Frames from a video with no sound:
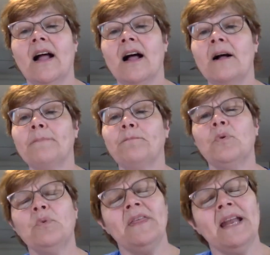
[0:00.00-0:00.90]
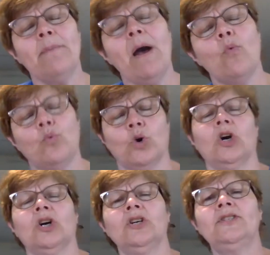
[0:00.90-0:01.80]
Um, when we think about
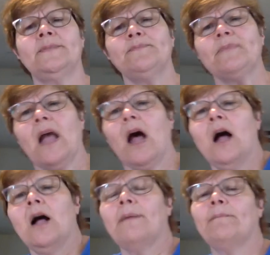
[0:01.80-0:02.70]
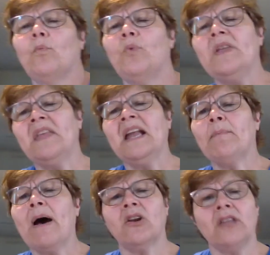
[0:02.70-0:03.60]
words, um, we think
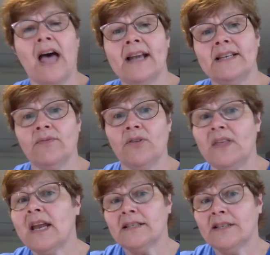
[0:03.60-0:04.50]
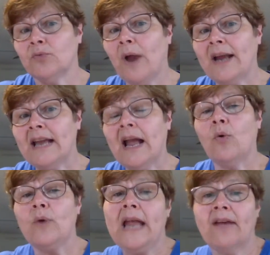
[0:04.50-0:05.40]
about a lot of different things. And right now,
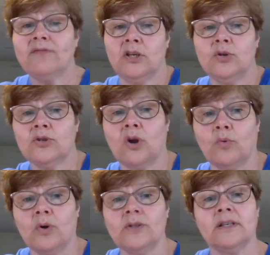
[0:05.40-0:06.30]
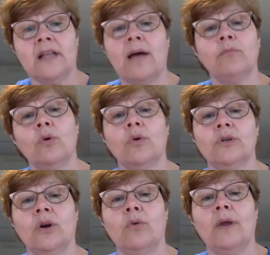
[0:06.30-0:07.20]
we have to use our words a lot more,
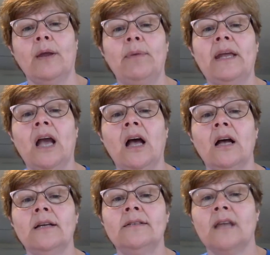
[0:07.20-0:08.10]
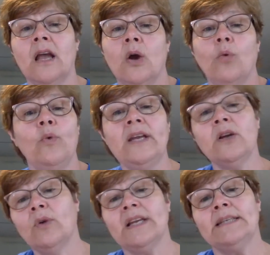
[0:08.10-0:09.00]
don't we? Because we
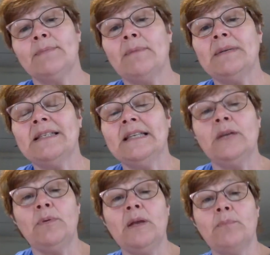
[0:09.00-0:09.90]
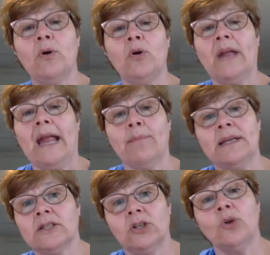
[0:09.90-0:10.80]
don't get to maybe see people, can't be
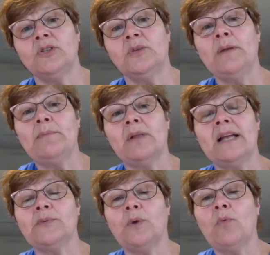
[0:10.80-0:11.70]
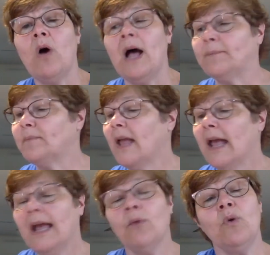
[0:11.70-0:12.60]
as close to people as we want.
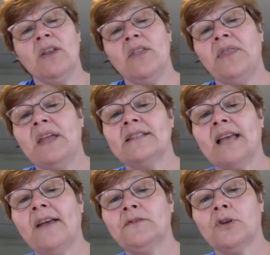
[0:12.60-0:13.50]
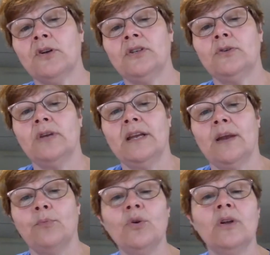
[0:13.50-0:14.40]
And one of the things I've started doing, and
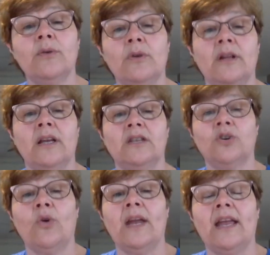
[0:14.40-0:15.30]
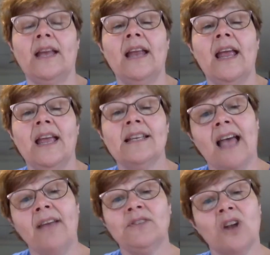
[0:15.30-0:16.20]
I'm really, really enjoying it, is
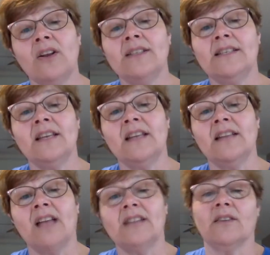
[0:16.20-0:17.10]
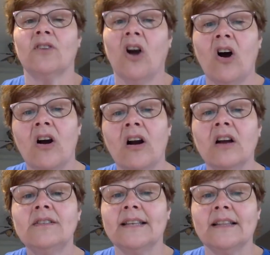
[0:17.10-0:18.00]
I've started sending lots of
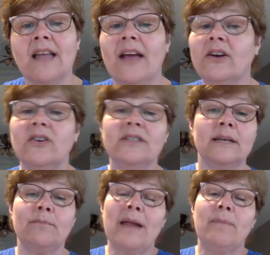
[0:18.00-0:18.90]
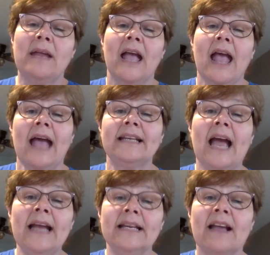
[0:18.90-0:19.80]
cards and letters, and maybe had
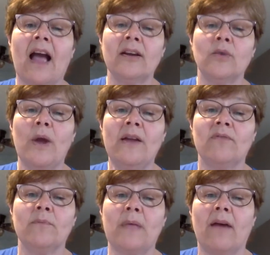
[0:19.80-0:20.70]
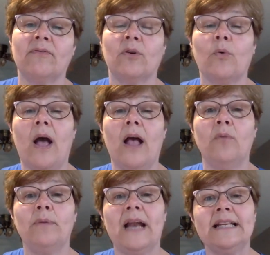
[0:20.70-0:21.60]
gotten, away from that for a while.
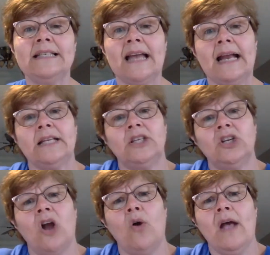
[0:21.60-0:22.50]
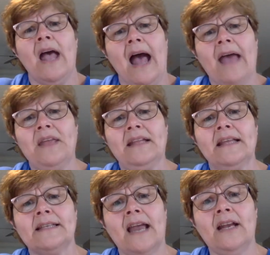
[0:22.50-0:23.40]
But I decided, you know, I think
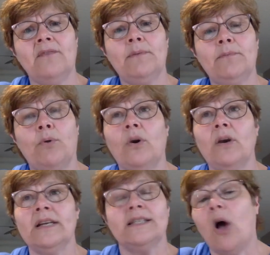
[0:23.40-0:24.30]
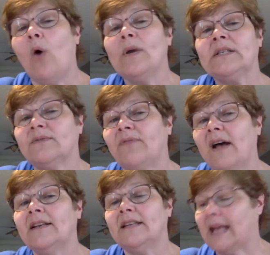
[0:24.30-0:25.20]
that's kind of important. It's always
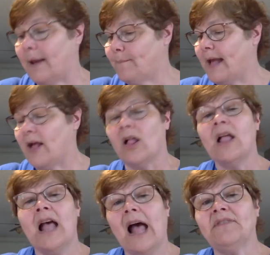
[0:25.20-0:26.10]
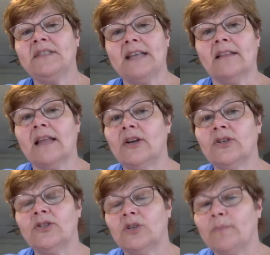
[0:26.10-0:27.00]
fun to get mail. I've sent
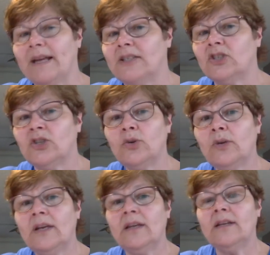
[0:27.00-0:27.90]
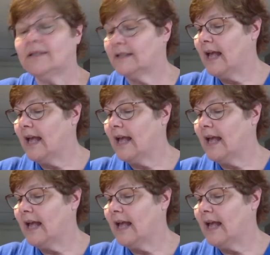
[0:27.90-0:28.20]
letters to my students,